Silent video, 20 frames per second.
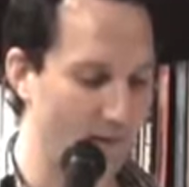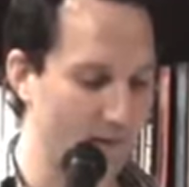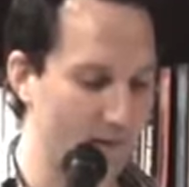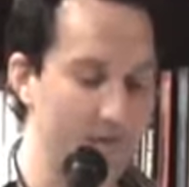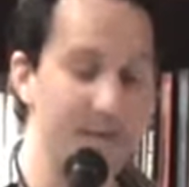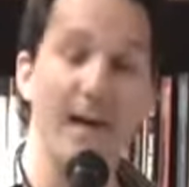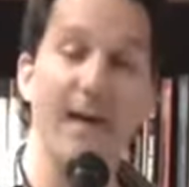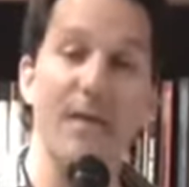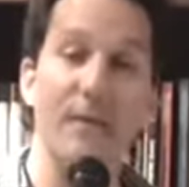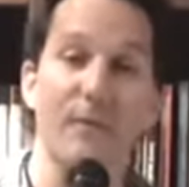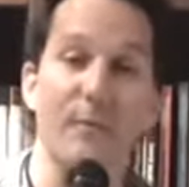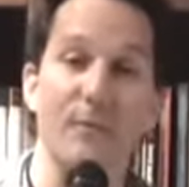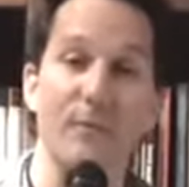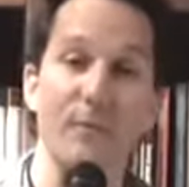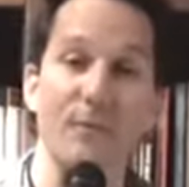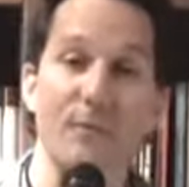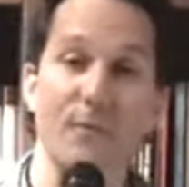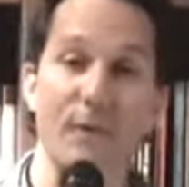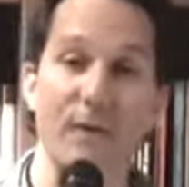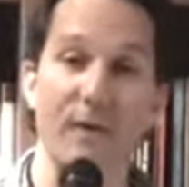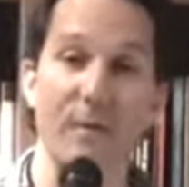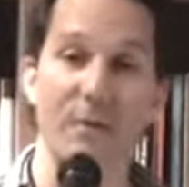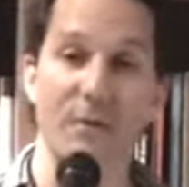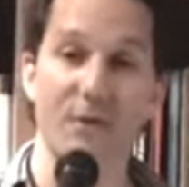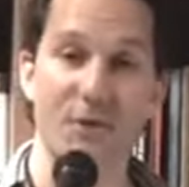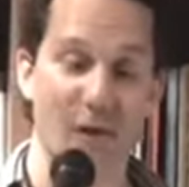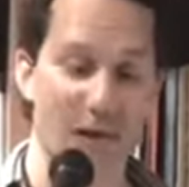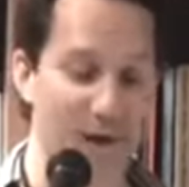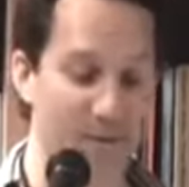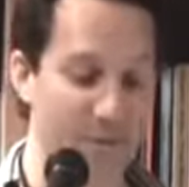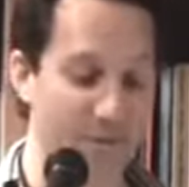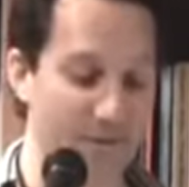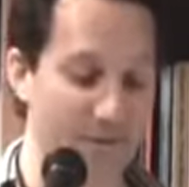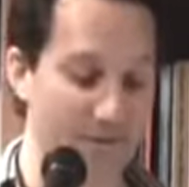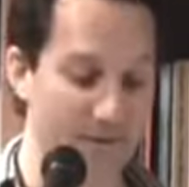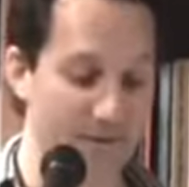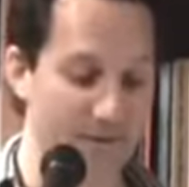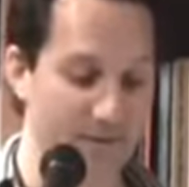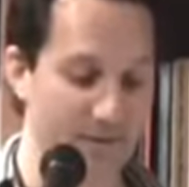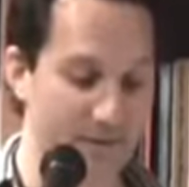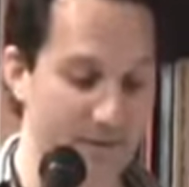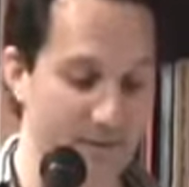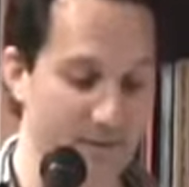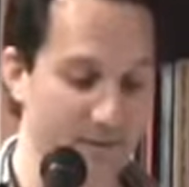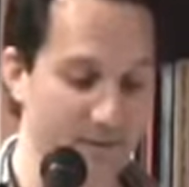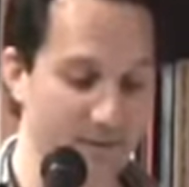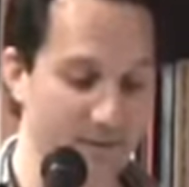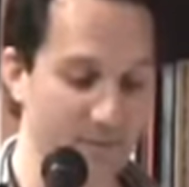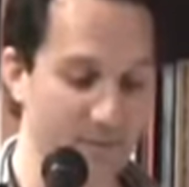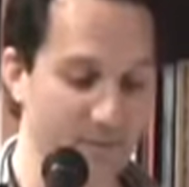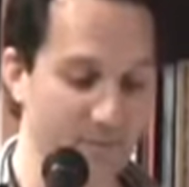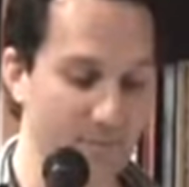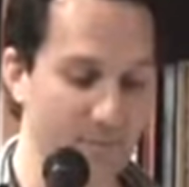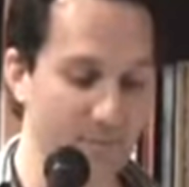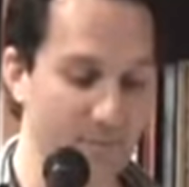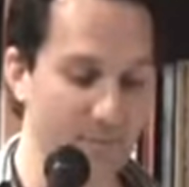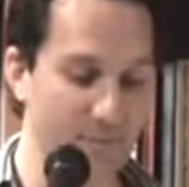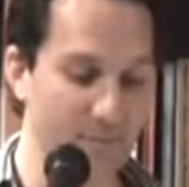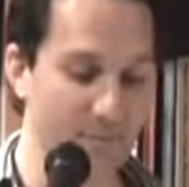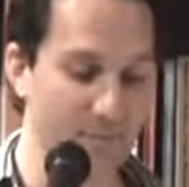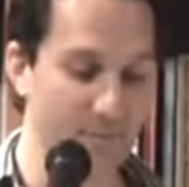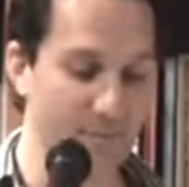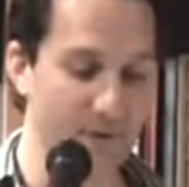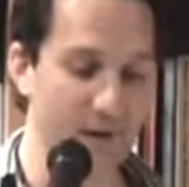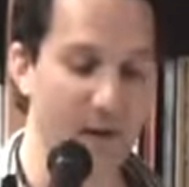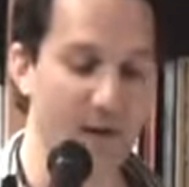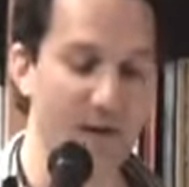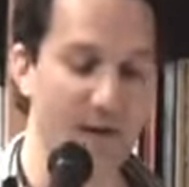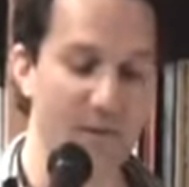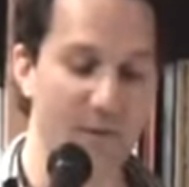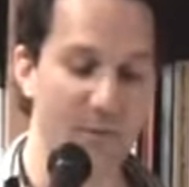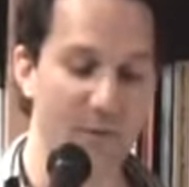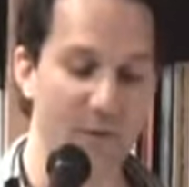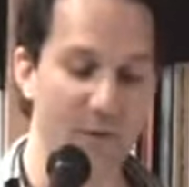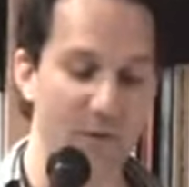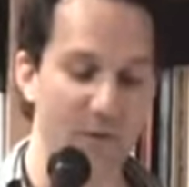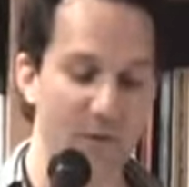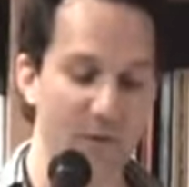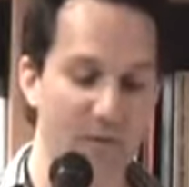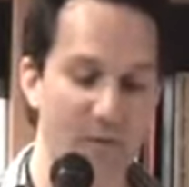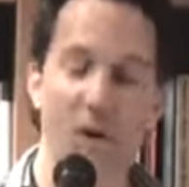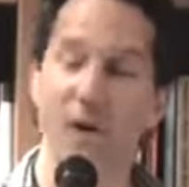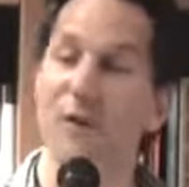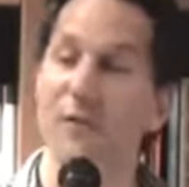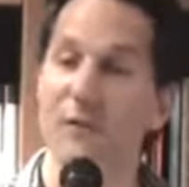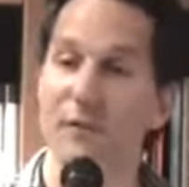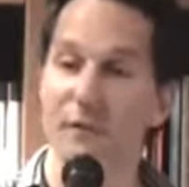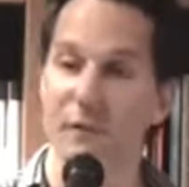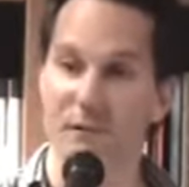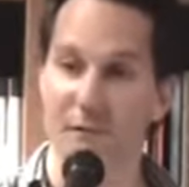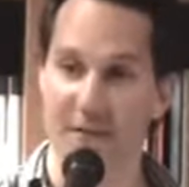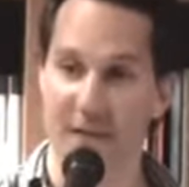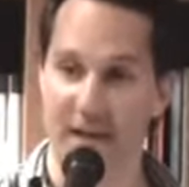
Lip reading: Seth was wearing pajamas, dotted with Garfield